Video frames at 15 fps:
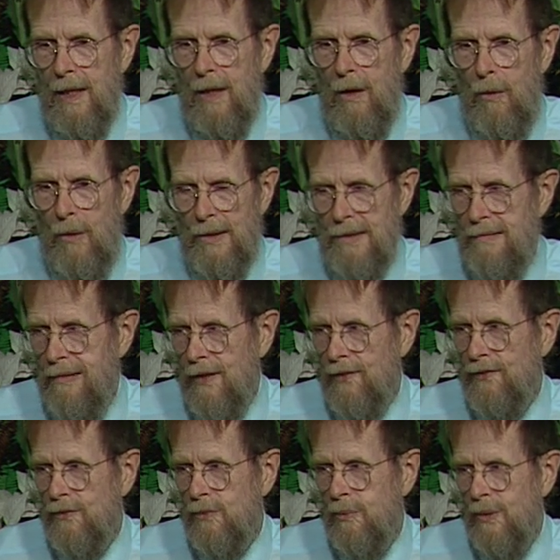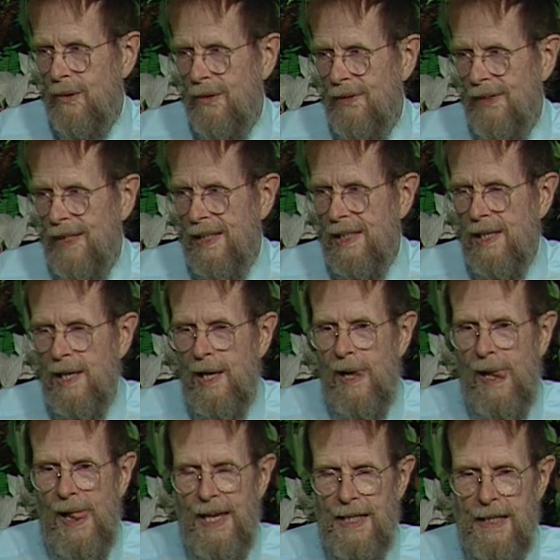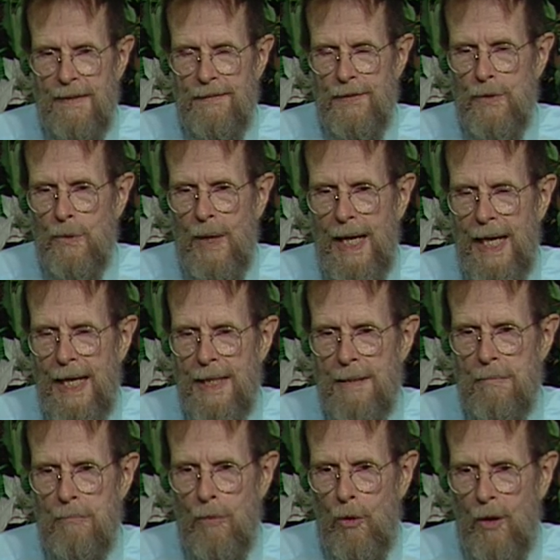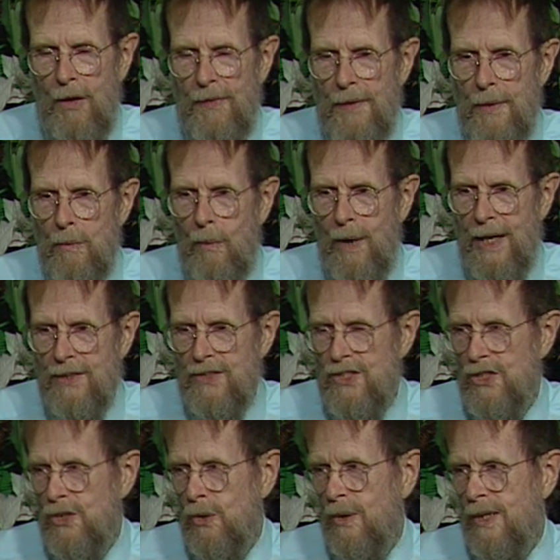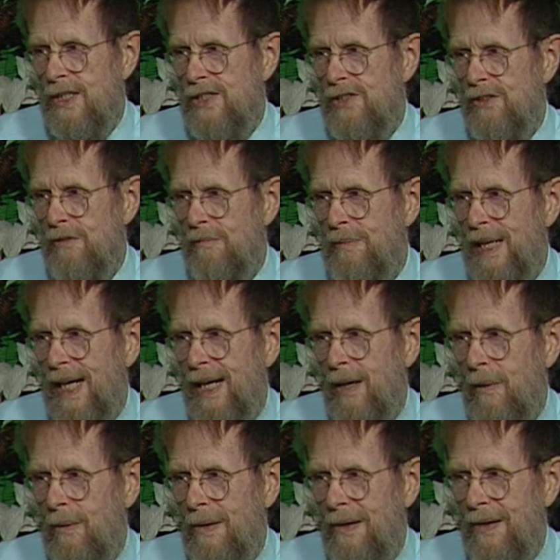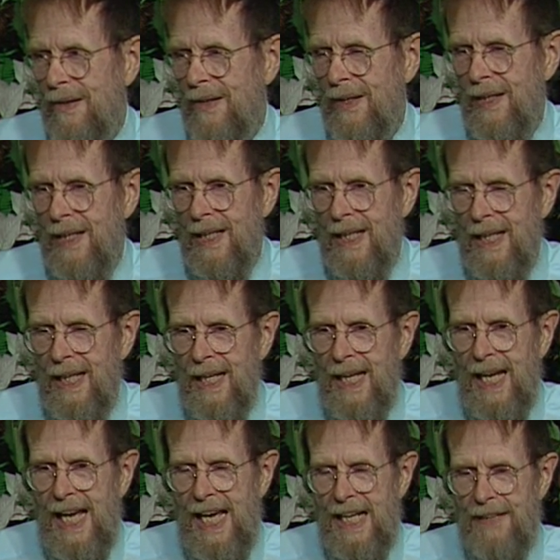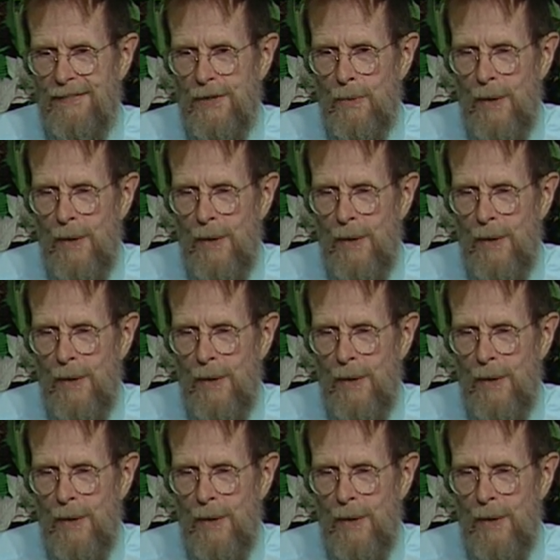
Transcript: or trustworthy, and if you had more than one source of power, and if you